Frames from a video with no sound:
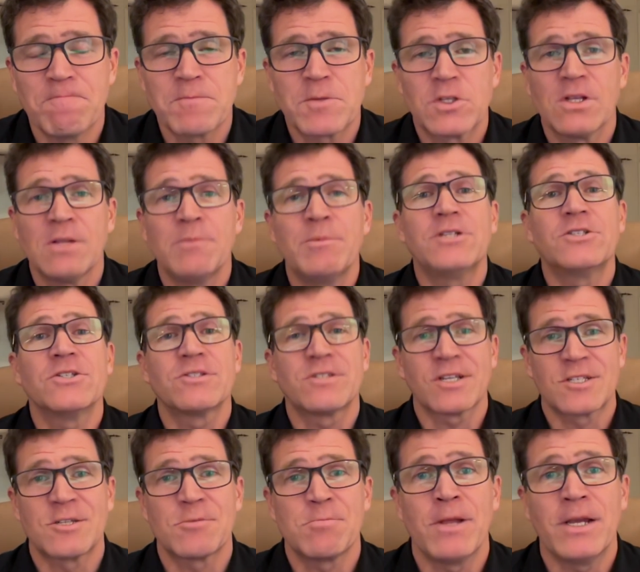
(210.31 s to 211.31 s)
So let me just
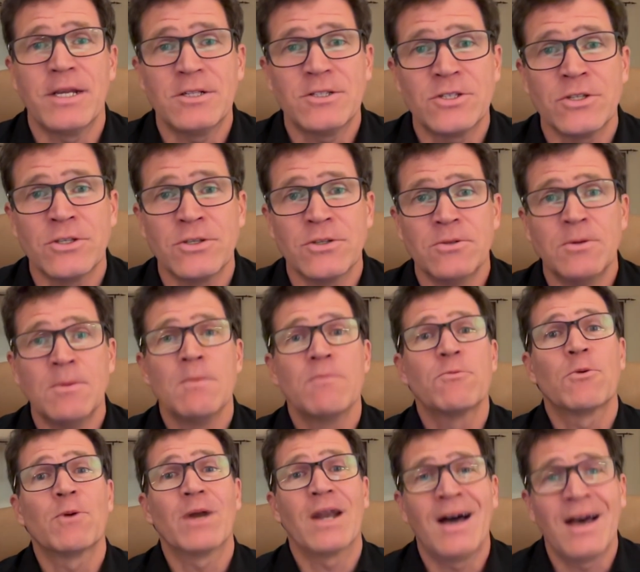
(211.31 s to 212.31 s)
explain to you
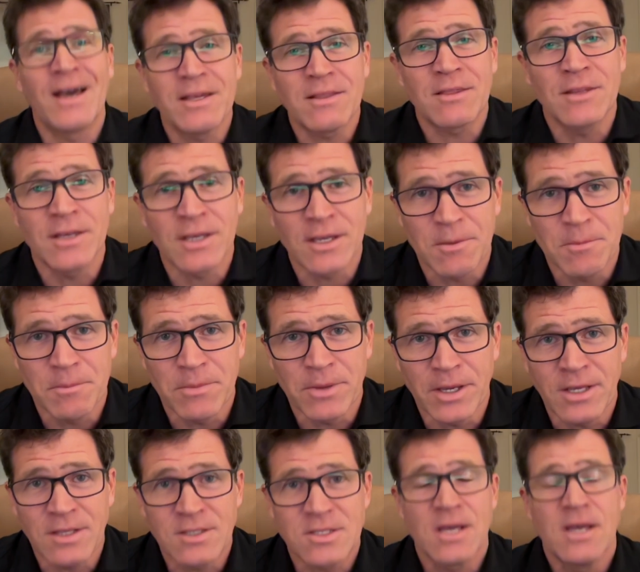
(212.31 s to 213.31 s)
what I think it
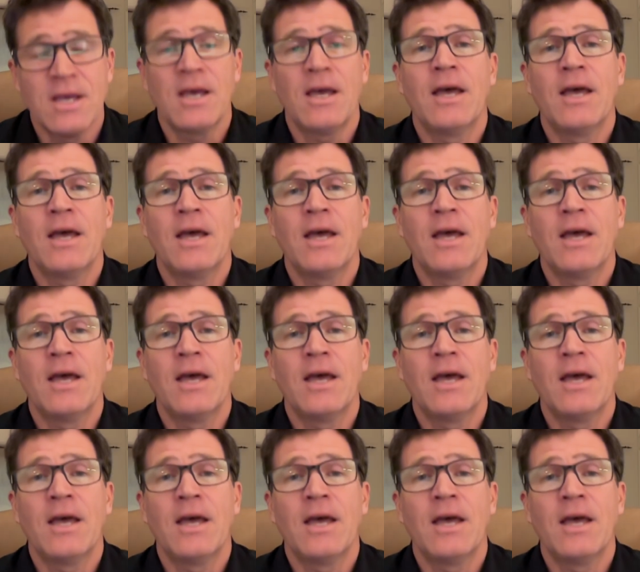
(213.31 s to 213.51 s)
means